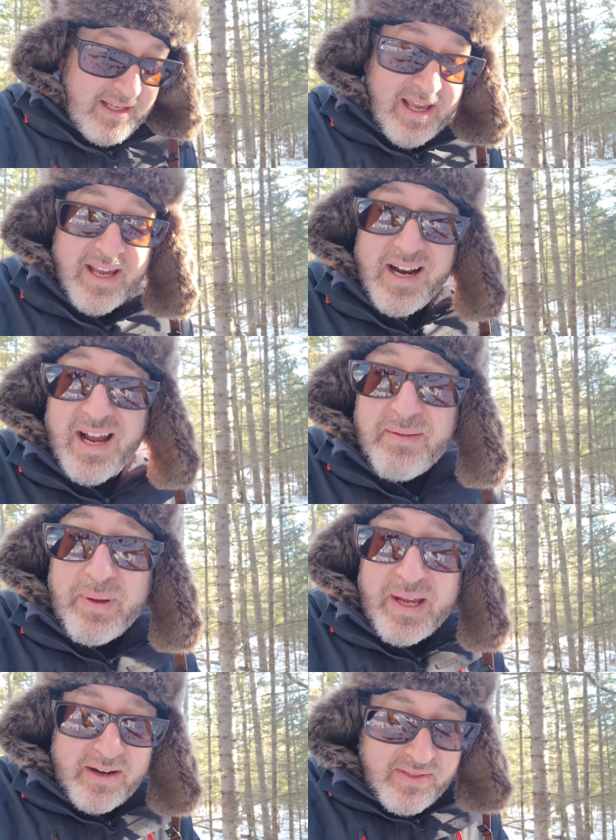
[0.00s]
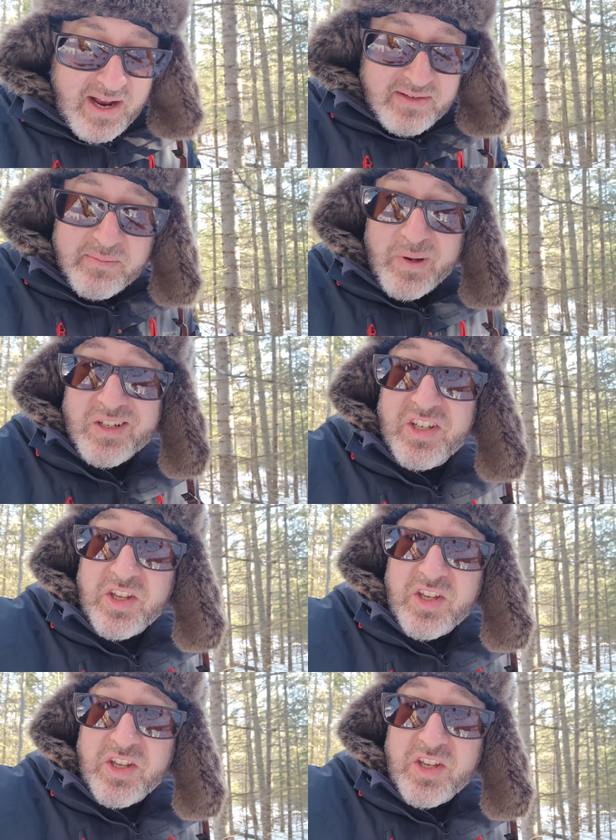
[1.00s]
And I paid a thousand bucks